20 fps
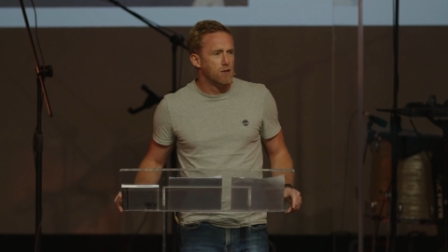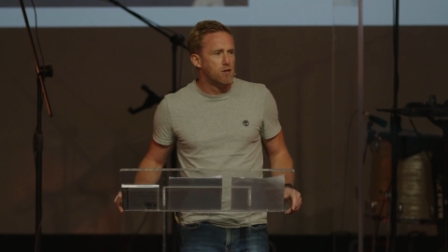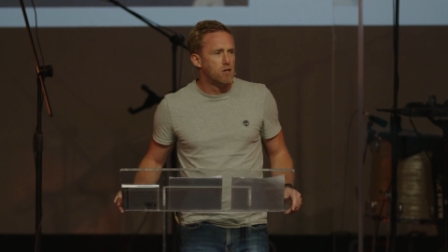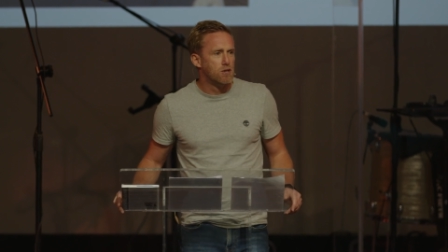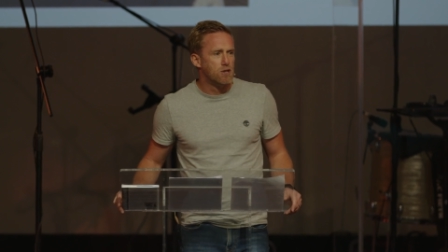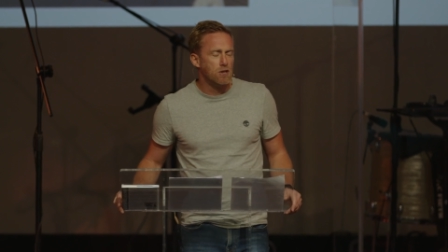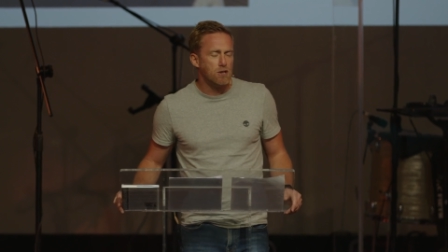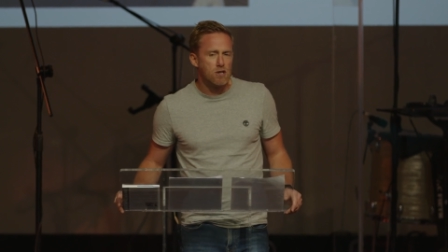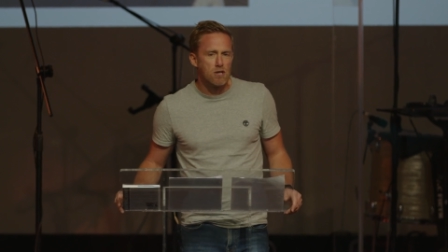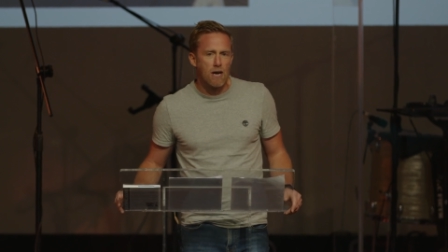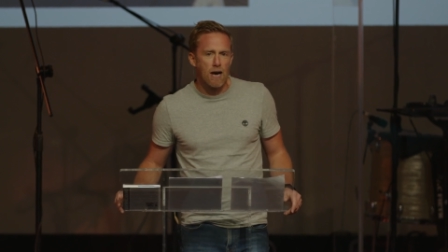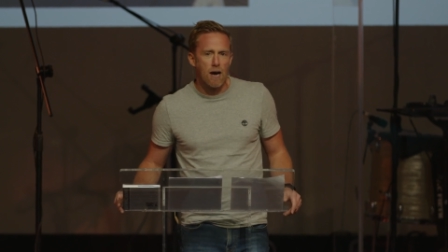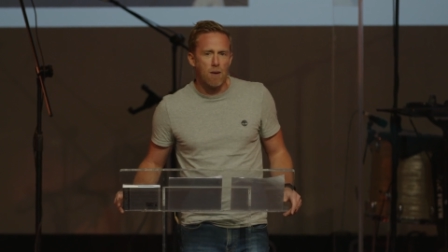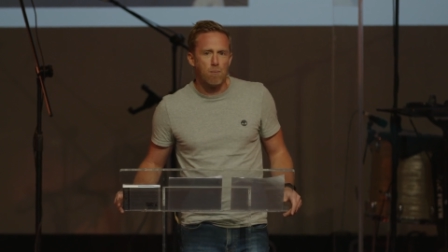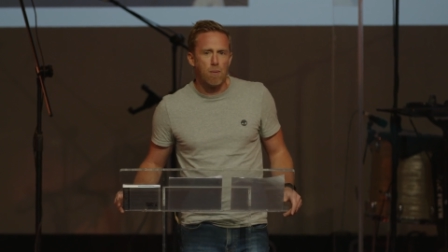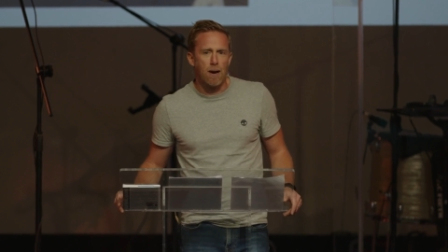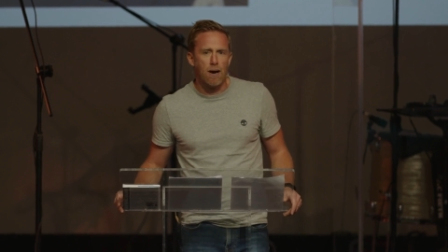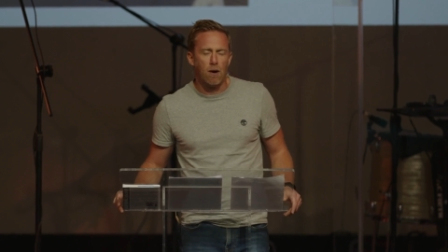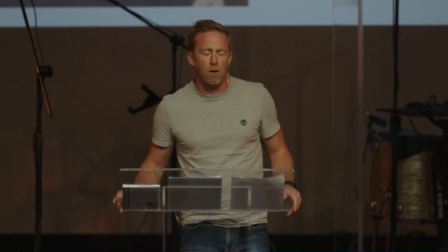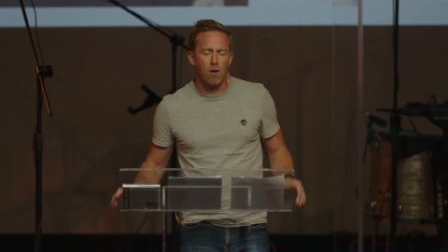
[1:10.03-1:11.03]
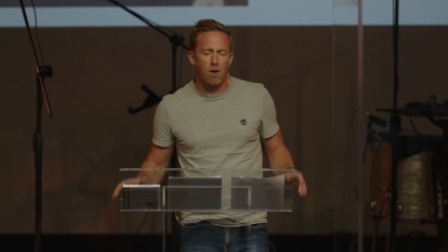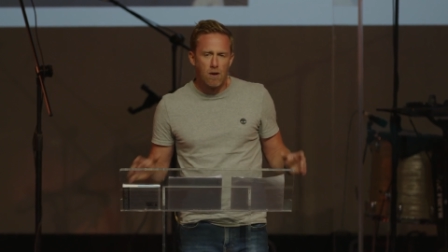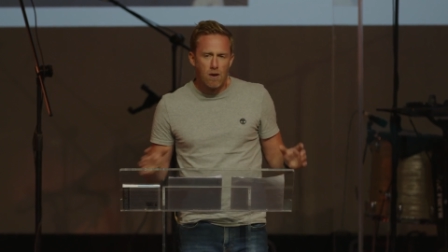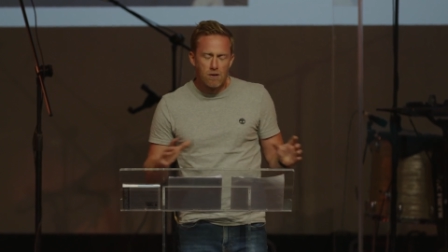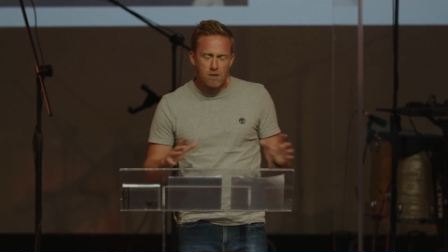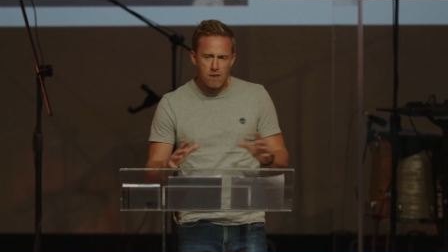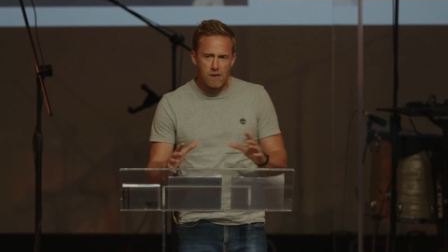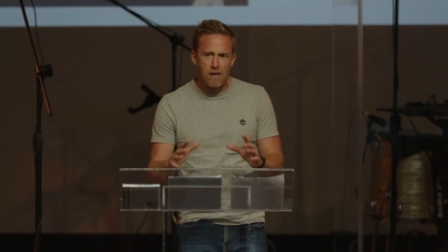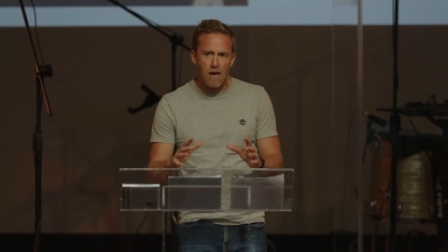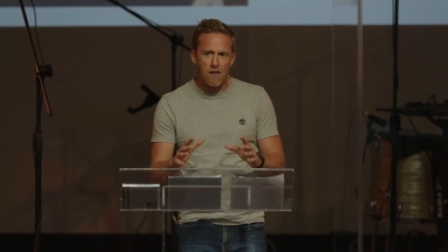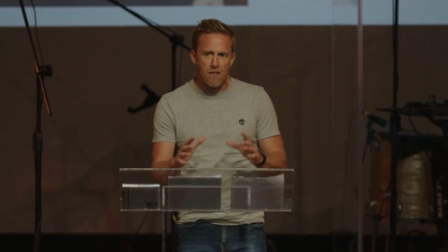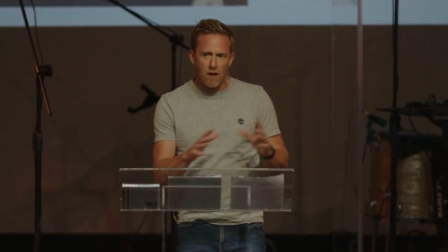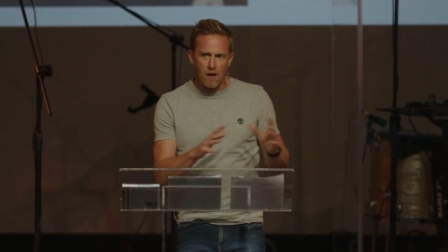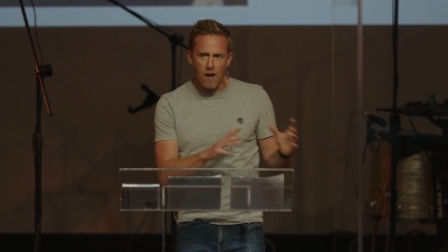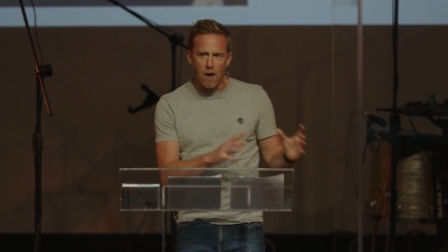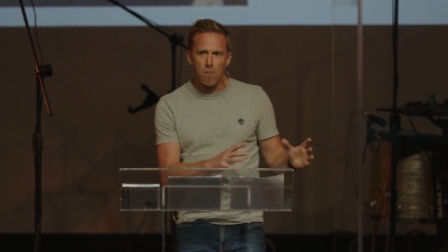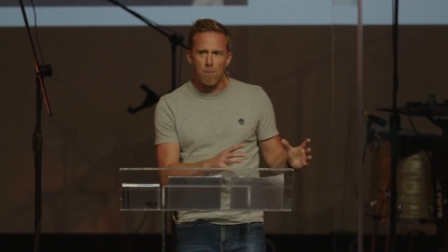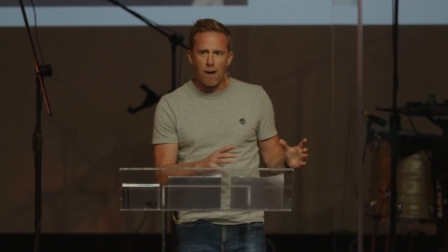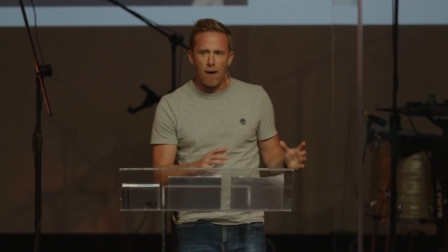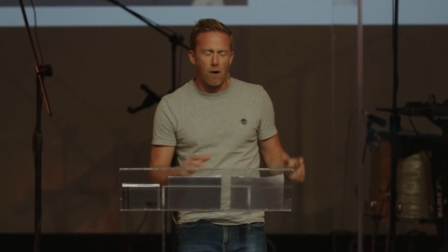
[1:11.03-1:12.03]
to, to chat about
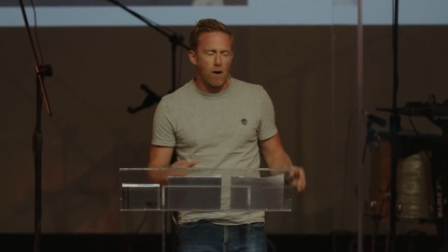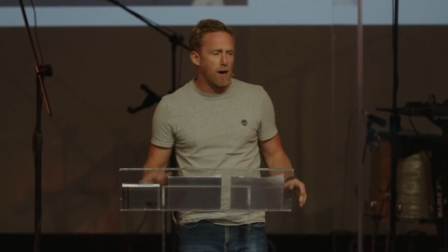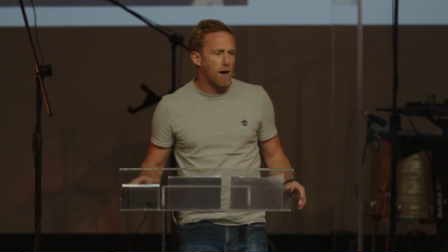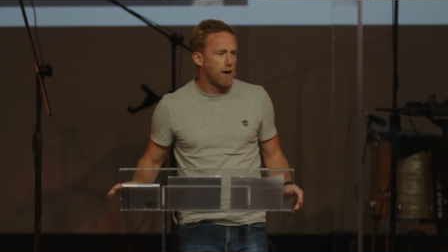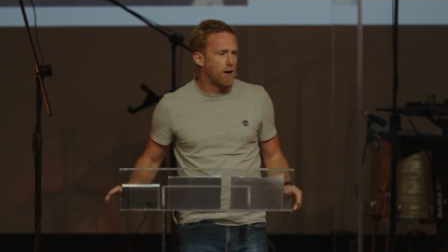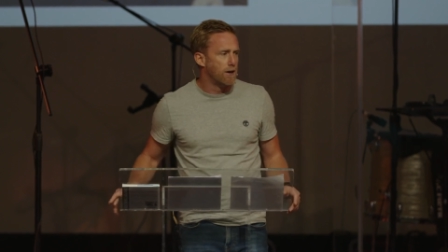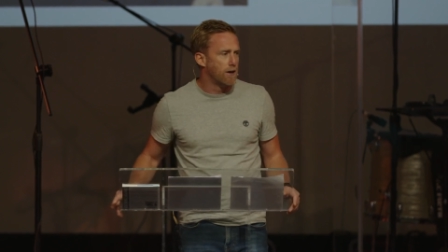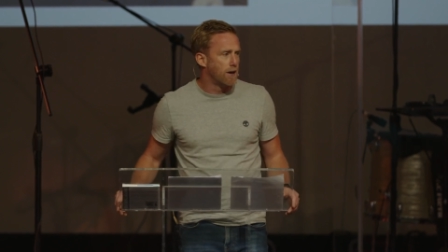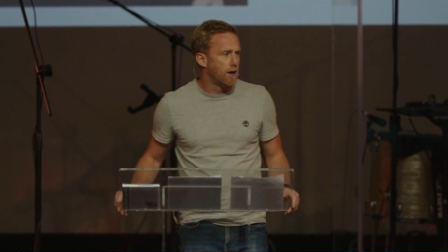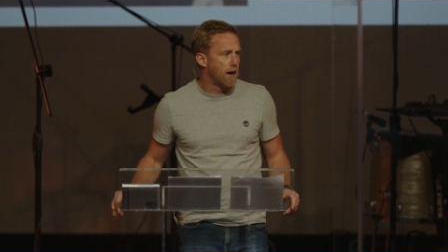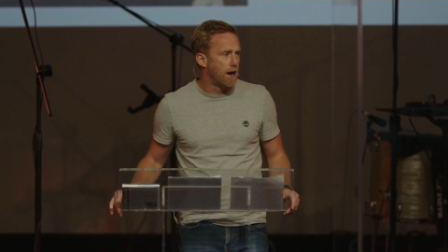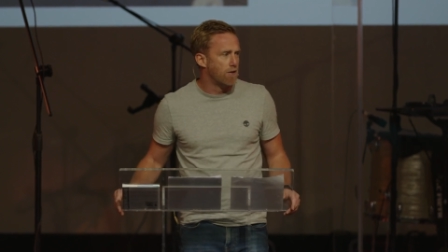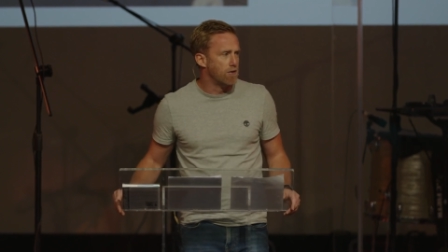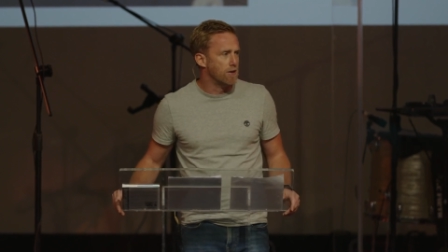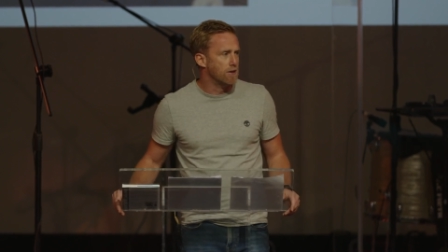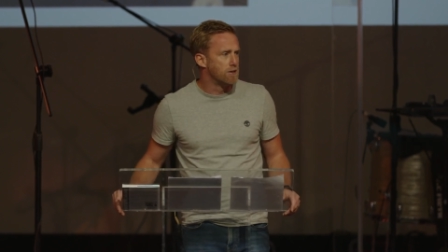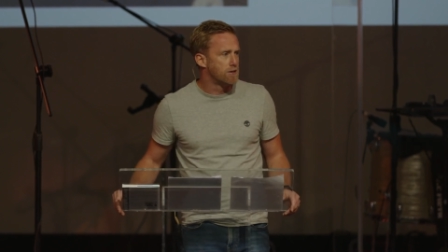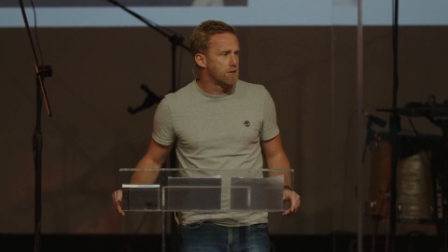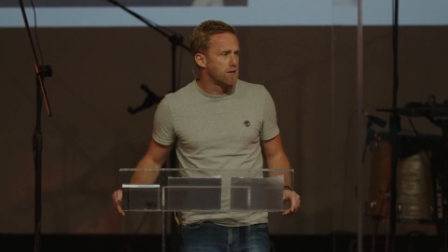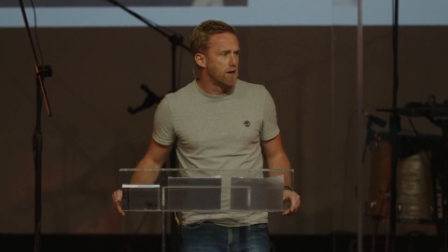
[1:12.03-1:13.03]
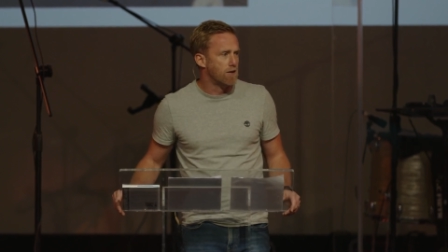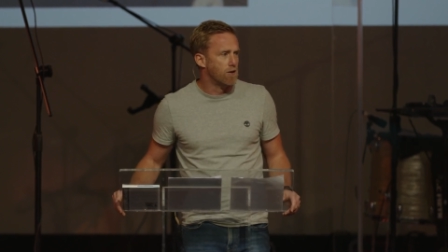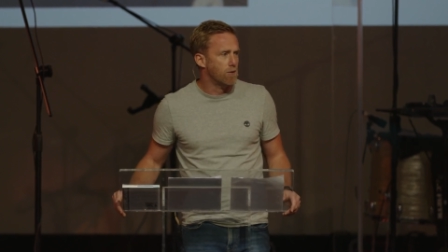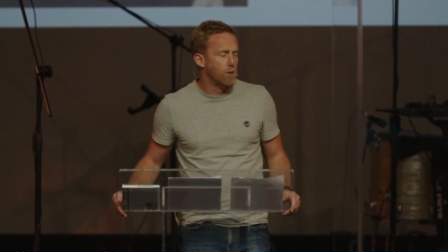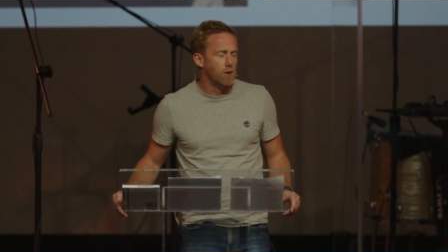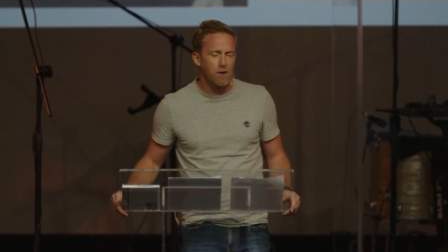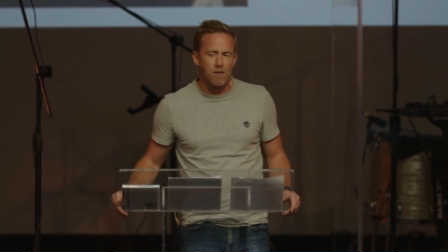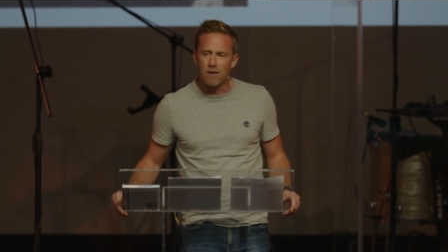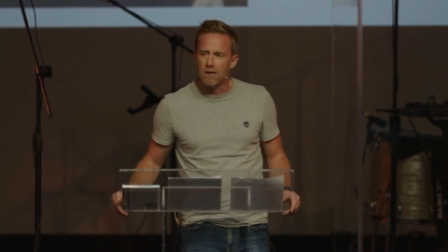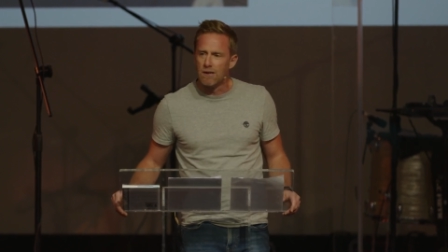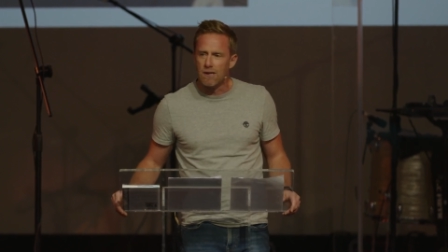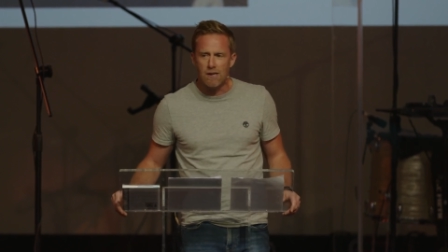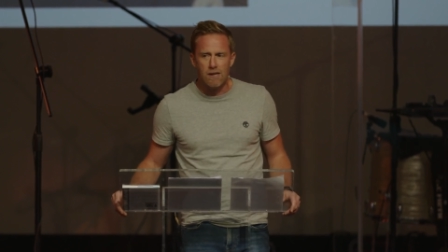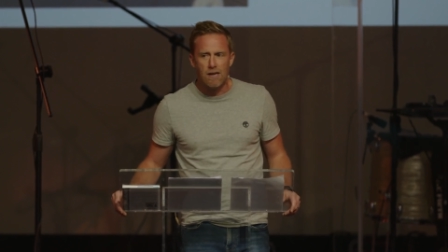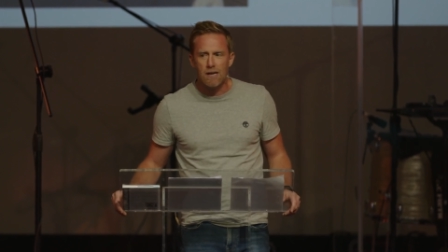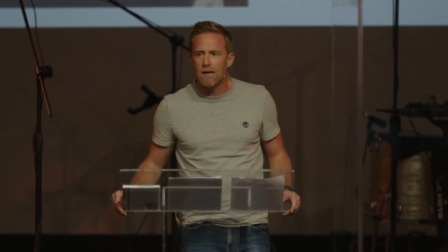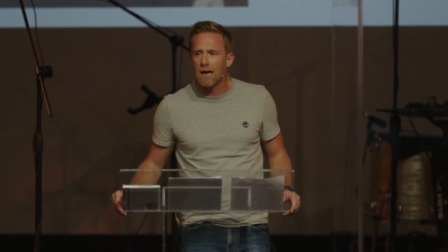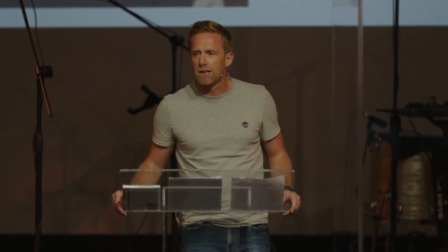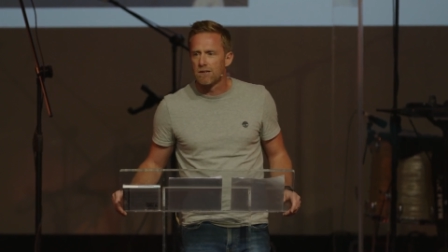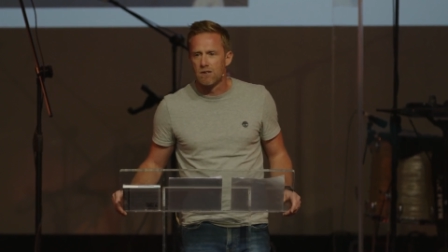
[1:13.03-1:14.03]
together about ha- Harry and Sarah, we were
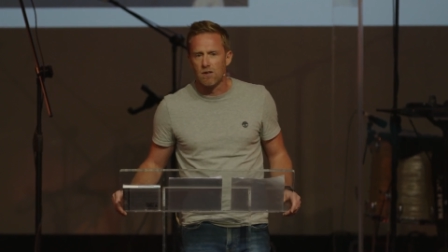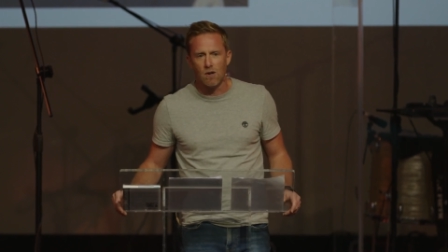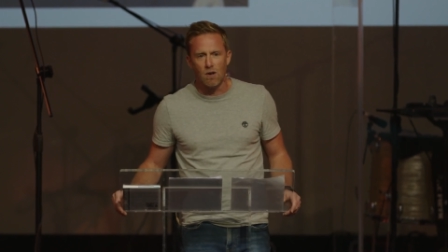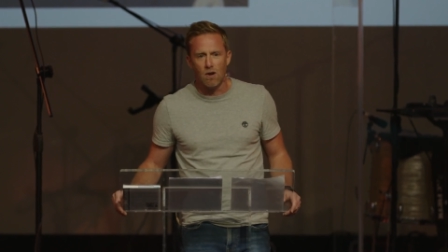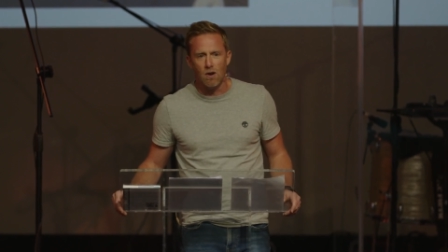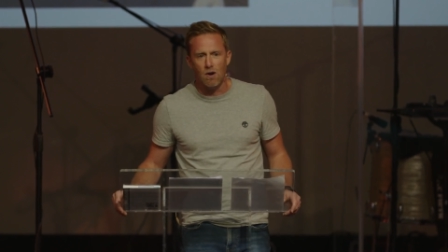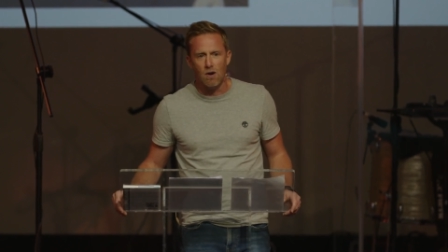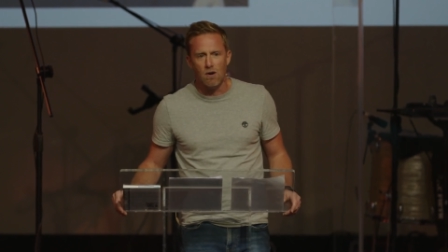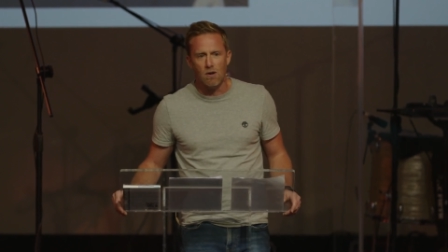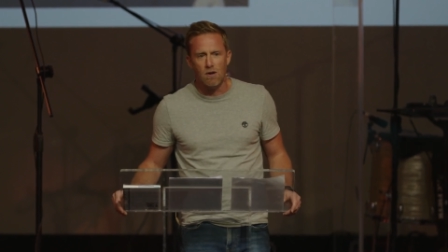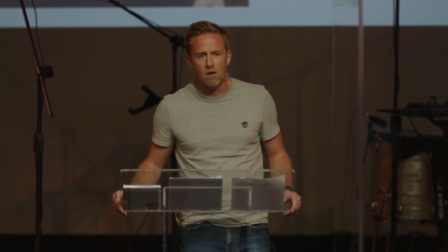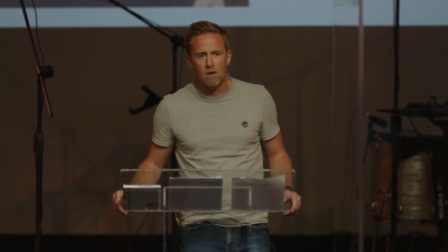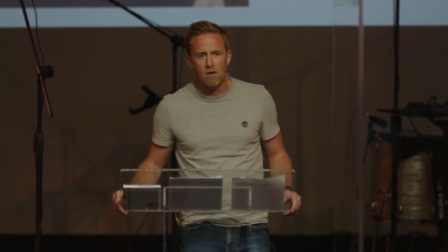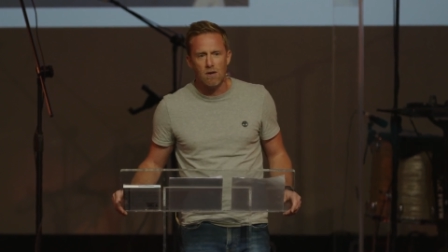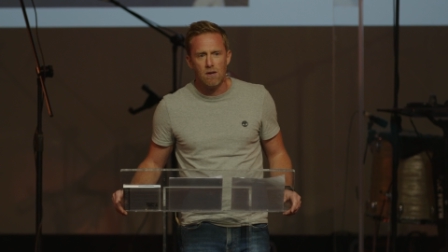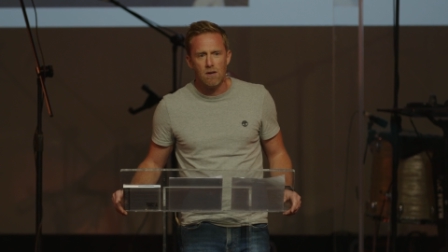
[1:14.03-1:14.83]
thinking, he hasn't got long.